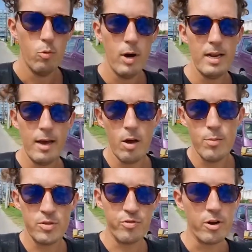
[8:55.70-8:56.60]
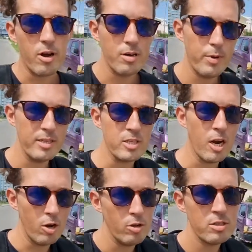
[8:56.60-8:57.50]
Well, I almost forgot, but it's
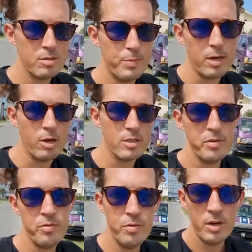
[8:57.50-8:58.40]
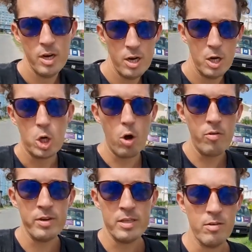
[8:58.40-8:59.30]
closed because of
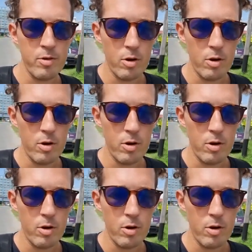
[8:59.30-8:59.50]
COVID, of